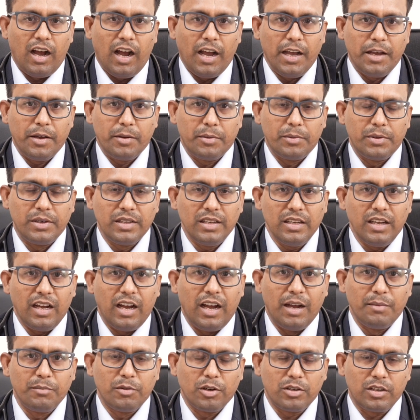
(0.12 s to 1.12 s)
Hi everybody,
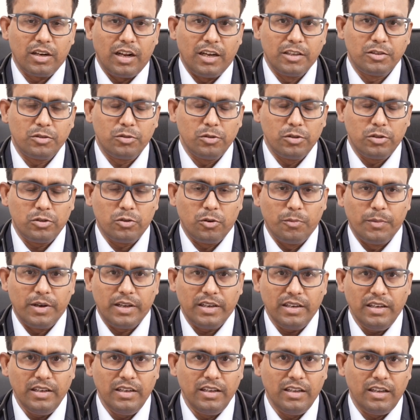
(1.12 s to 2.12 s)
I am Dr. Ashutosh Kumar,